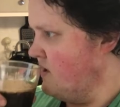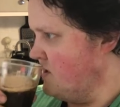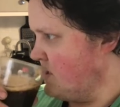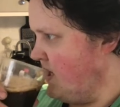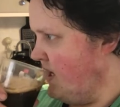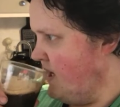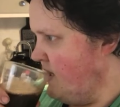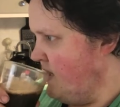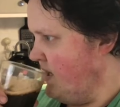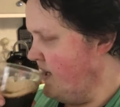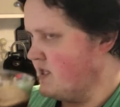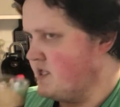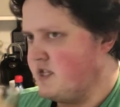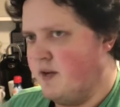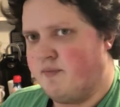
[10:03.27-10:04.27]
just kind of
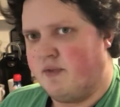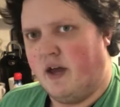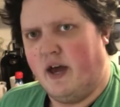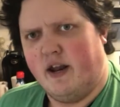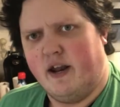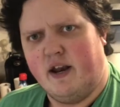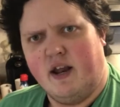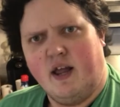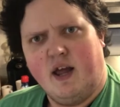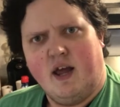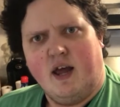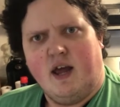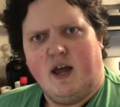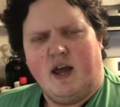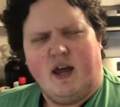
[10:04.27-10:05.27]
like sipped at it.
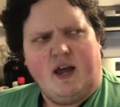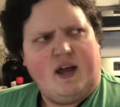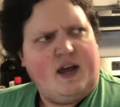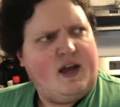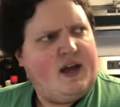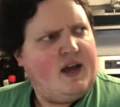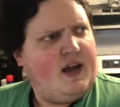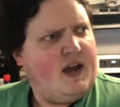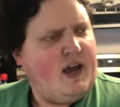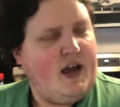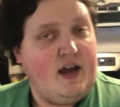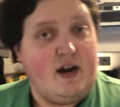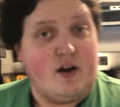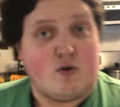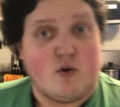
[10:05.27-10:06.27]

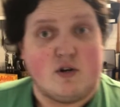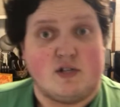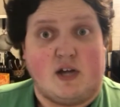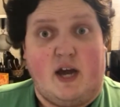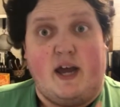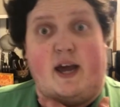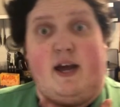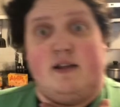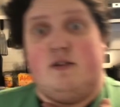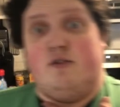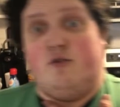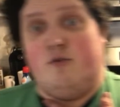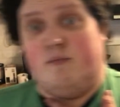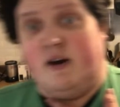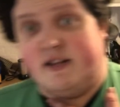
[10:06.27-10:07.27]
And of course, I had to
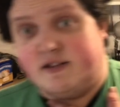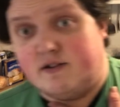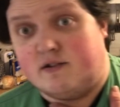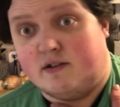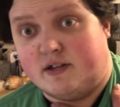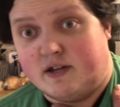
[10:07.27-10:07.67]
do my due